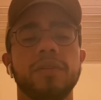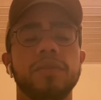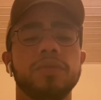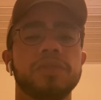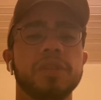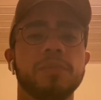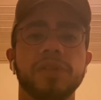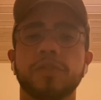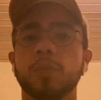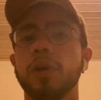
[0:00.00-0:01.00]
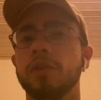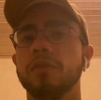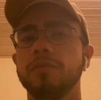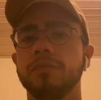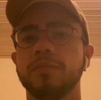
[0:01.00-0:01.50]
you simply swerve
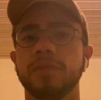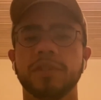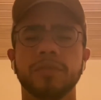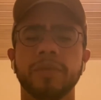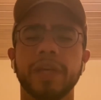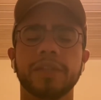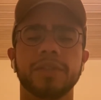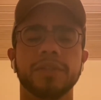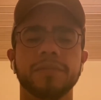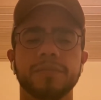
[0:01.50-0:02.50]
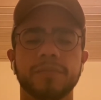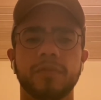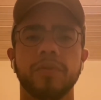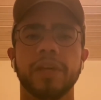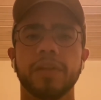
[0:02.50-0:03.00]
as a reaction
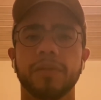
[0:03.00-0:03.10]
to that.